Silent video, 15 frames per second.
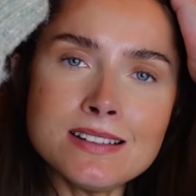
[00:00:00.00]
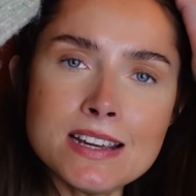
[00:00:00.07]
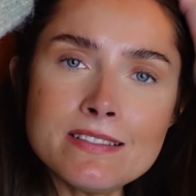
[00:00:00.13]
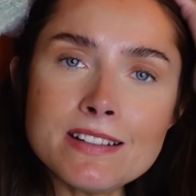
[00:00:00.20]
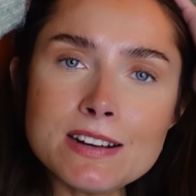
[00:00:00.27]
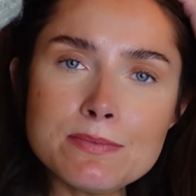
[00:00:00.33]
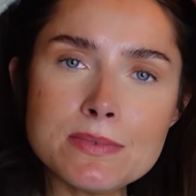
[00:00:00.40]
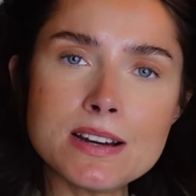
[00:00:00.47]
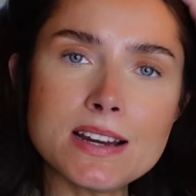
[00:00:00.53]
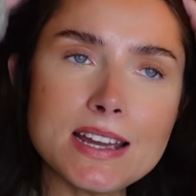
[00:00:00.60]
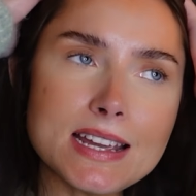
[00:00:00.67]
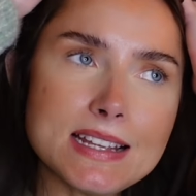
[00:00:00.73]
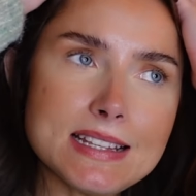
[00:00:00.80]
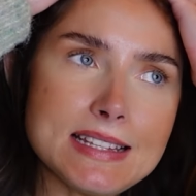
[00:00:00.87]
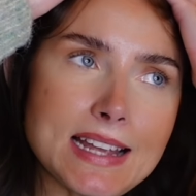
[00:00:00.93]
I read
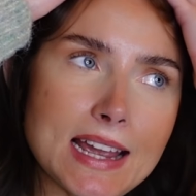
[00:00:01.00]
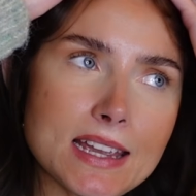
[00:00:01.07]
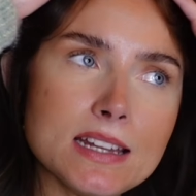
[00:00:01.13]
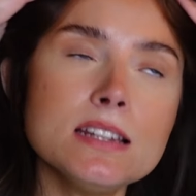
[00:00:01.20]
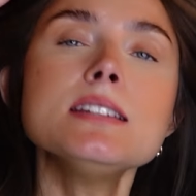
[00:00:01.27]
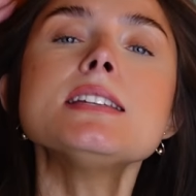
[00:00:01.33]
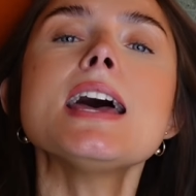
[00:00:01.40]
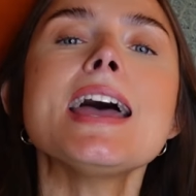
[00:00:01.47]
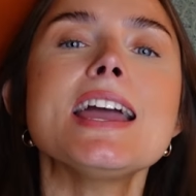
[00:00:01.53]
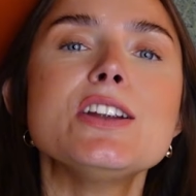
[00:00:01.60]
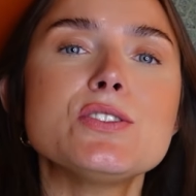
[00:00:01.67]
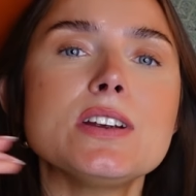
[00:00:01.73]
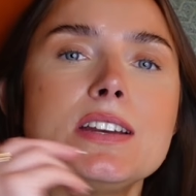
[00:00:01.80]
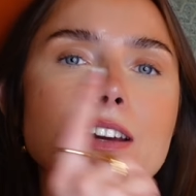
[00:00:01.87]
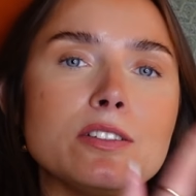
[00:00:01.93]
my second
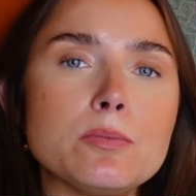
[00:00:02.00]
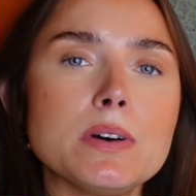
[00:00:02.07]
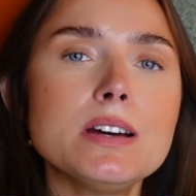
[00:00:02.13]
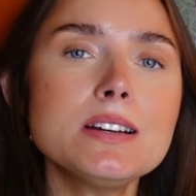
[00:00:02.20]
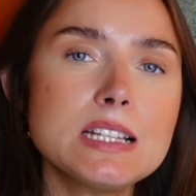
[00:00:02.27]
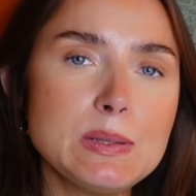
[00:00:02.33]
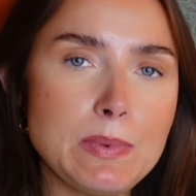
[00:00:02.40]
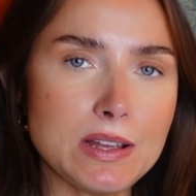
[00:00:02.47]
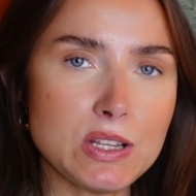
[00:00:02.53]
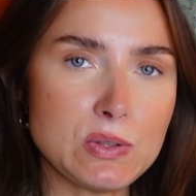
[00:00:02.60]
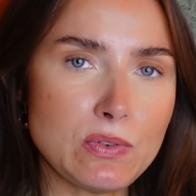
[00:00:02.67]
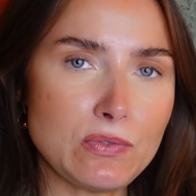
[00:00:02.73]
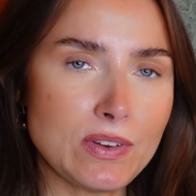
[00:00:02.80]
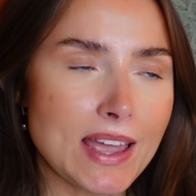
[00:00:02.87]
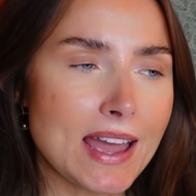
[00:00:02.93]
Adrienne Young book, Spells
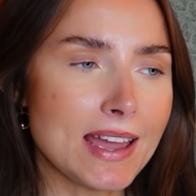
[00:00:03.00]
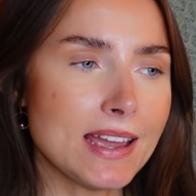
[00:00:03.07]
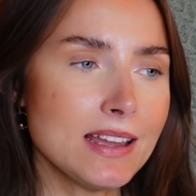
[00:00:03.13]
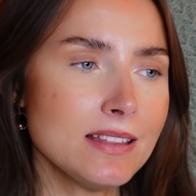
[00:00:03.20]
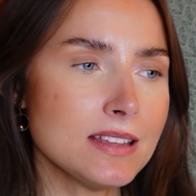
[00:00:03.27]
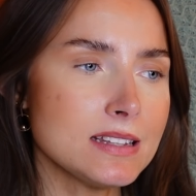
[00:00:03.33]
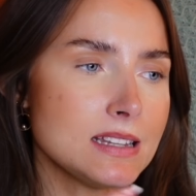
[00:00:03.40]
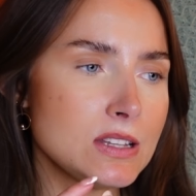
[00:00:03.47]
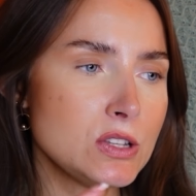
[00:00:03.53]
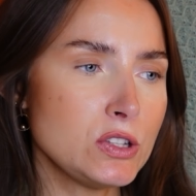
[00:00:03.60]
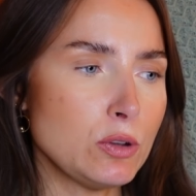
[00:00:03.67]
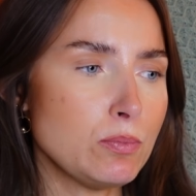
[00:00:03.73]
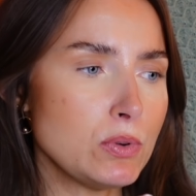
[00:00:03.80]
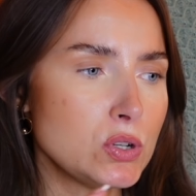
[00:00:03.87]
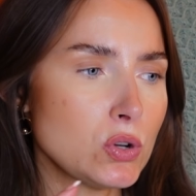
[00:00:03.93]
for Forgetting. This is
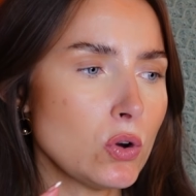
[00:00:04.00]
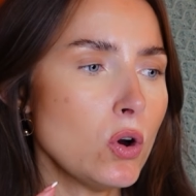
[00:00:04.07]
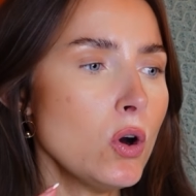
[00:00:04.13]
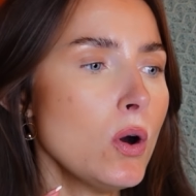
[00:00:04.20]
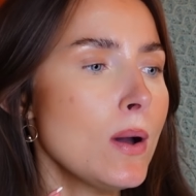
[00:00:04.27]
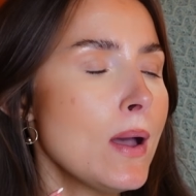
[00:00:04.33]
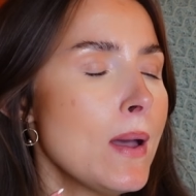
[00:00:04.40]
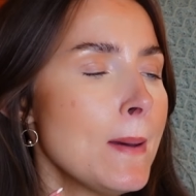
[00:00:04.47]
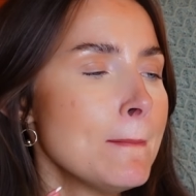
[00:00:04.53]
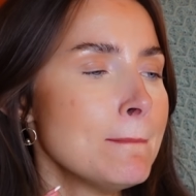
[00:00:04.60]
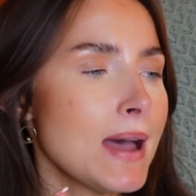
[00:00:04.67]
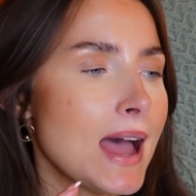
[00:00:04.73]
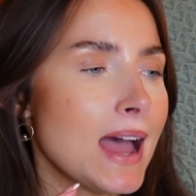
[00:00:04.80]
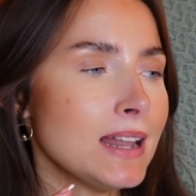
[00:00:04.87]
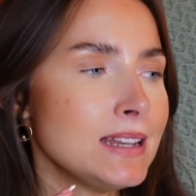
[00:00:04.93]
super short
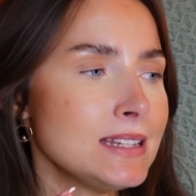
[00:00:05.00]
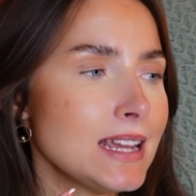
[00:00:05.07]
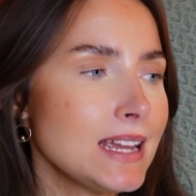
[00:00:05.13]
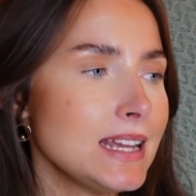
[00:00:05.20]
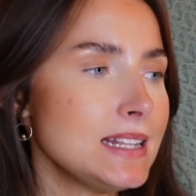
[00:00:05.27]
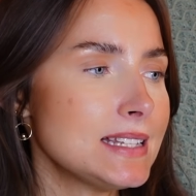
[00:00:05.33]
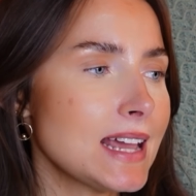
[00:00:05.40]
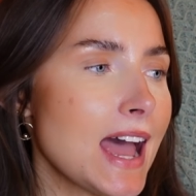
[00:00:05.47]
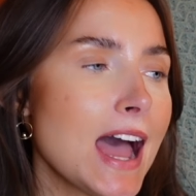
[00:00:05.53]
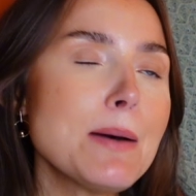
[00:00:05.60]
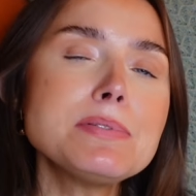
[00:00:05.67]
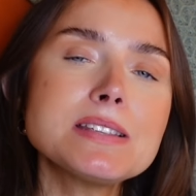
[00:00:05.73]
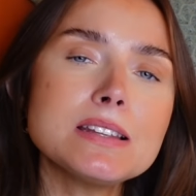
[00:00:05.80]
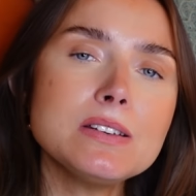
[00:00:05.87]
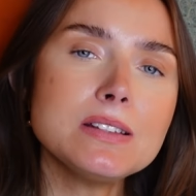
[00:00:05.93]
and it's
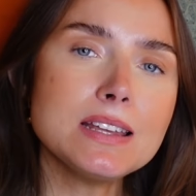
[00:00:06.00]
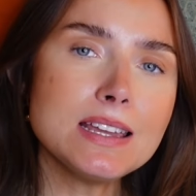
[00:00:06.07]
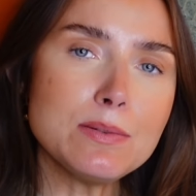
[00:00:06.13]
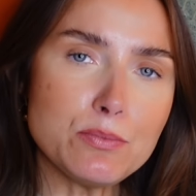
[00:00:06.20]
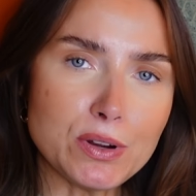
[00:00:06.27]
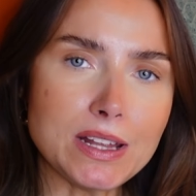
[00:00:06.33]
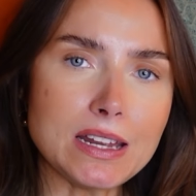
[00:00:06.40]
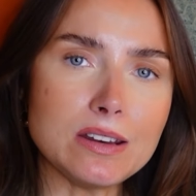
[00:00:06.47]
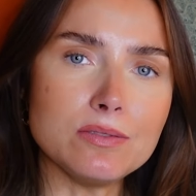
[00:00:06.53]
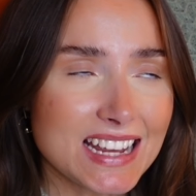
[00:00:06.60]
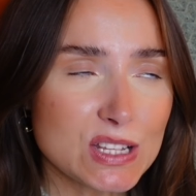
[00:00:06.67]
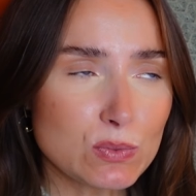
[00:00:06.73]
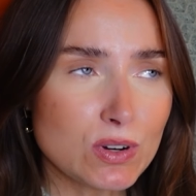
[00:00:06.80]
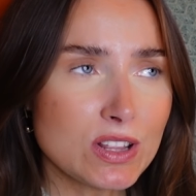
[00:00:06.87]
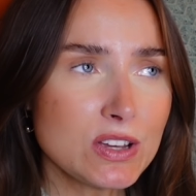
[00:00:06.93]
absolutely brilliant.
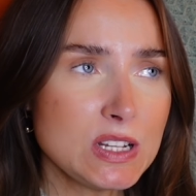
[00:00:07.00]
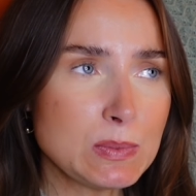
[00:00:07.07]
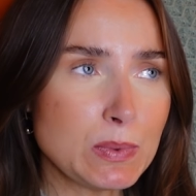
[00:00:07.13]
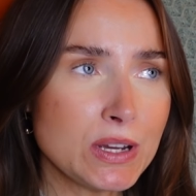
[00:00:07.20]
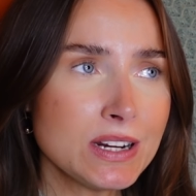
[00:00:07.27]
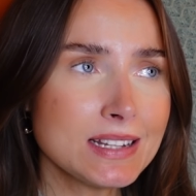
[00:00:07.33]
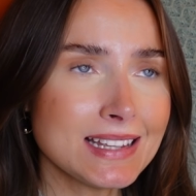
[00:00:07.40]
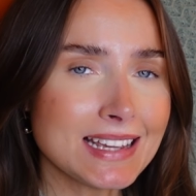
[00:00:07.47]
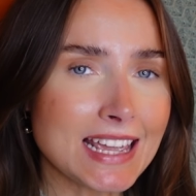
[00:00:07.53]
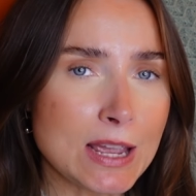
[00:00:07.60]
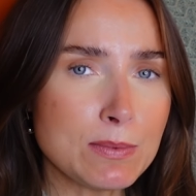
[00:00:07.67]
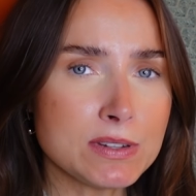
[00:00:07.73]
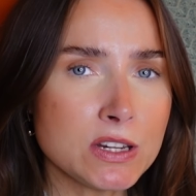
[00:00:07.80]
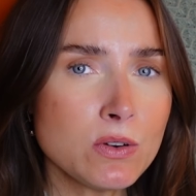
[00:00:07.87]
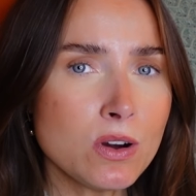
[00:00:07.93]
It's one of those books that
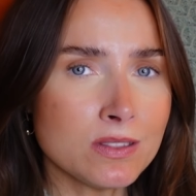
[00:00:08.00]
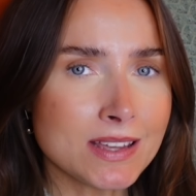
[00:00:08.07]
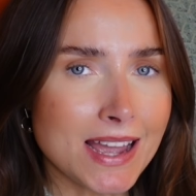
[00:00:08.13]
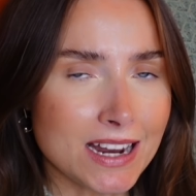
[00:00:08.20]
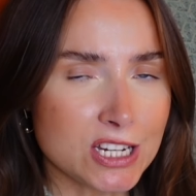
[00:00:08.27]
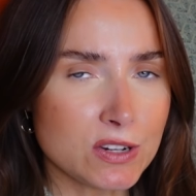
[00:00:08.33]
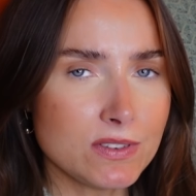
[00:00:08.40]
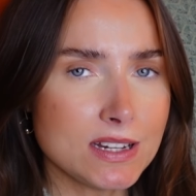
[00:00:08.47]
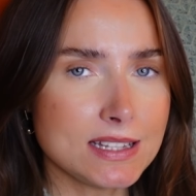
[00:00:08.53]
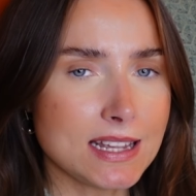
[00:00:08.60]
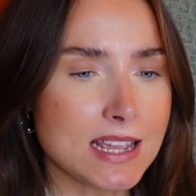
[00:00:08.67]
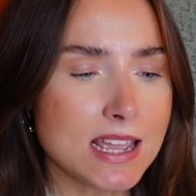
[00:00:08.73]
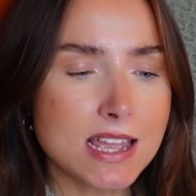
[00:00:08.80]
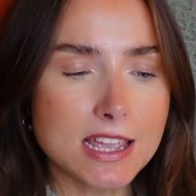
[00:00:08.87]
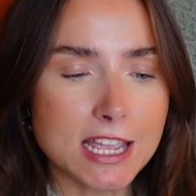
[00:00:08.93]
keeps you on the edge of your
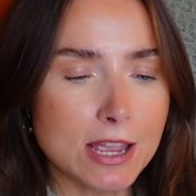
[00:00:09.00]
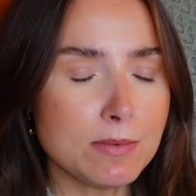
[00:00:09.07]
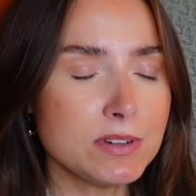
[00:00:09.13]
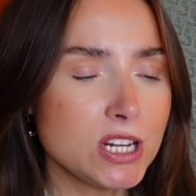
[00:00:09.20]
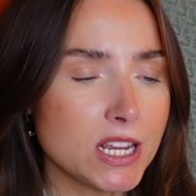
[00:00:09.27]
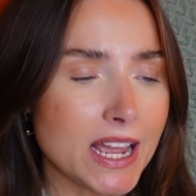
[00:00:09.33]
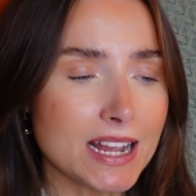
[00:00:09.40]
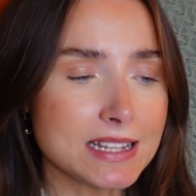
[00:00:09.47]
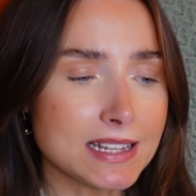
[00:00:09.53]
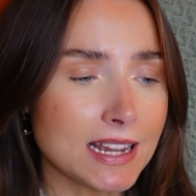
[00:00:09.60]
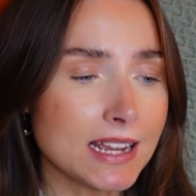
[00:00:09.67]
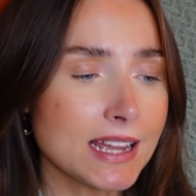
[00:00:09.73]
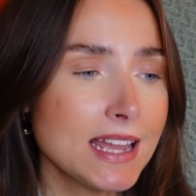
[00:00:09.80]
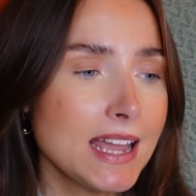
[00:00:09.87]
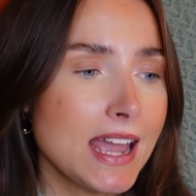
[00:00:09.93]
seat, keeps you guessing.